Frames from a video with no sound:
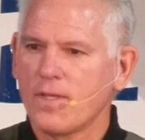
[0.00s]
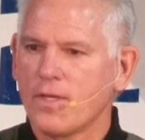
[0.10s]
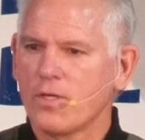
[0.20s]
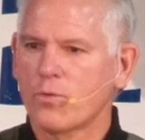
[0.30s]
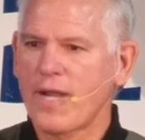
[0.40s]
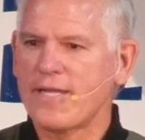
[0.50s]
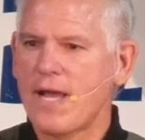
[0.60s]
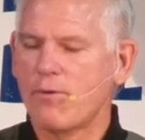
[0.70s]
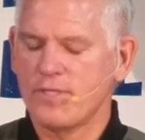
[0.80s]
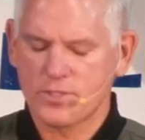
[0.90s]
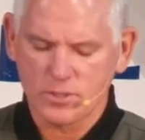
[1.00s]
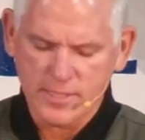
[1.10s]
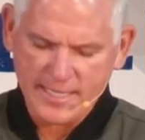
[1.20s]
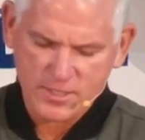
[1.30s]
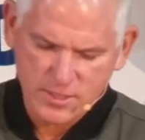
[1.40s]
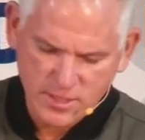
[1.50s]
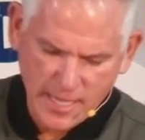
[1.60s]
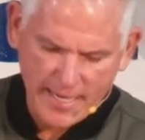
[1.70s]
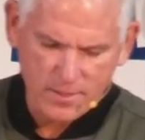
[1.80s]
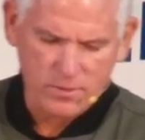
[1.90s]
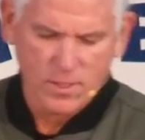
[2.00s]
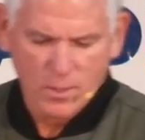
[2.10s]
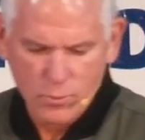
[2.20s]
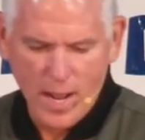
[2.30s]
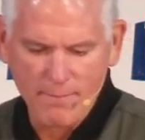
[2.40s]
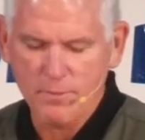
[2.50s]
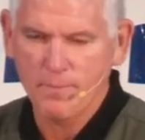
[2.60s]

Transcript: You know, right now in this election cycle, Robin